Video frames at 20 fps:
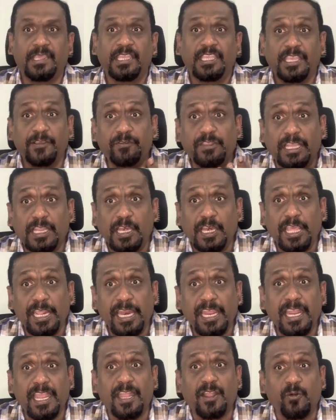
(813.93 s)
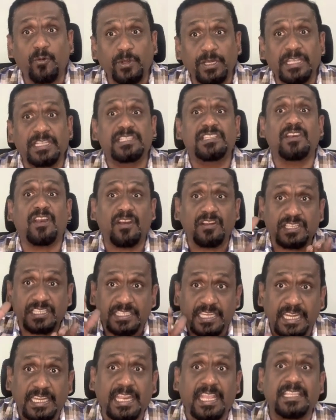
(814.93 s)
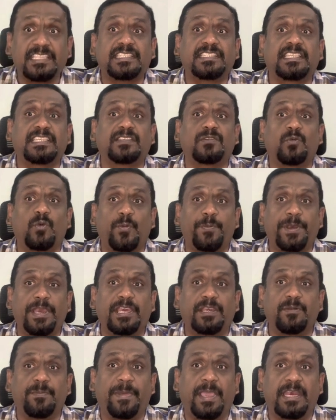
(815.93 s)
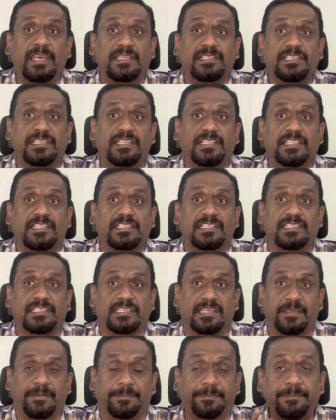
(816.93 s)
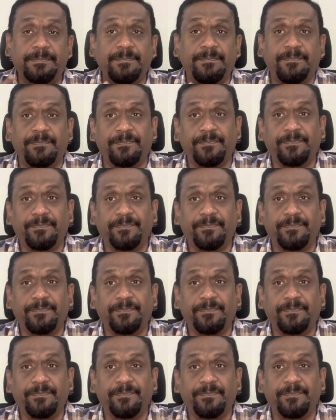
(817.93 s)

If the clearing account is not set as open item managed in the system,